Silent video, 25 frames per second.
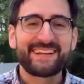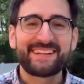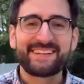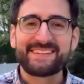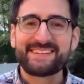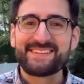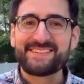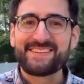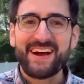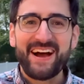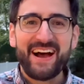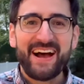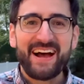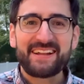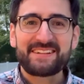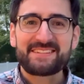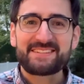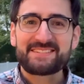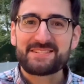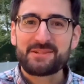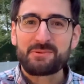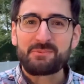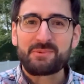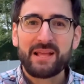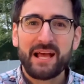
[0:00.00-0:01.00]
not
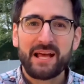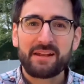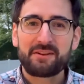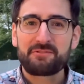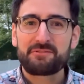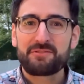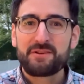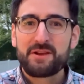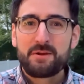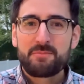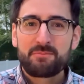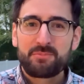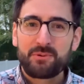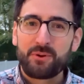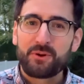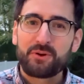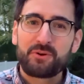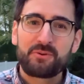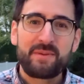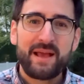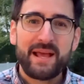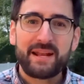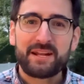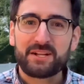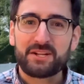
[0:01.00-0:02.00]
some kind of
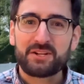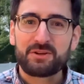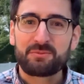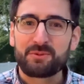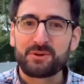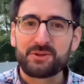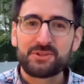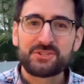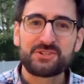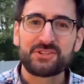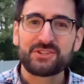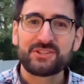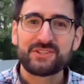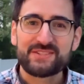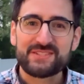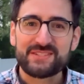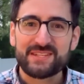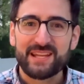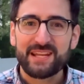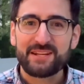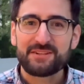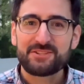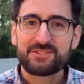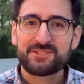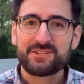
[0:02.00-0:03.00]
programmatic
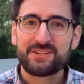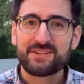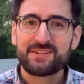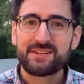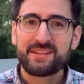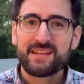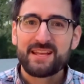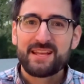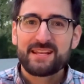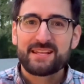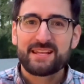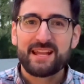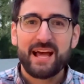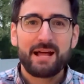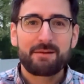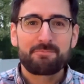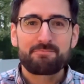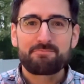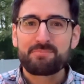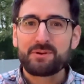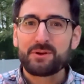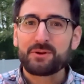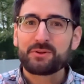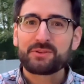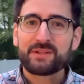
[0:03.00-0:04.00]
commercialization,
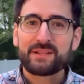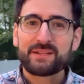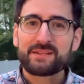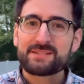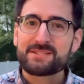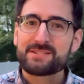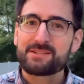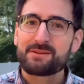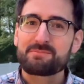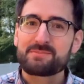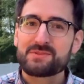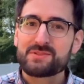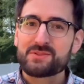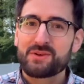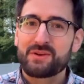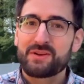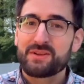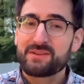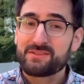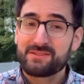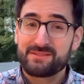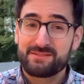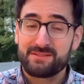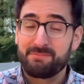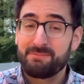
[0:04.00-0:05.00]
not building some
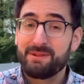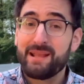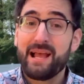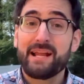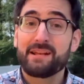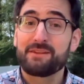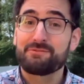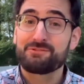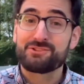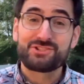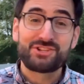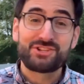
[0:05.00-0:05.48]
kind of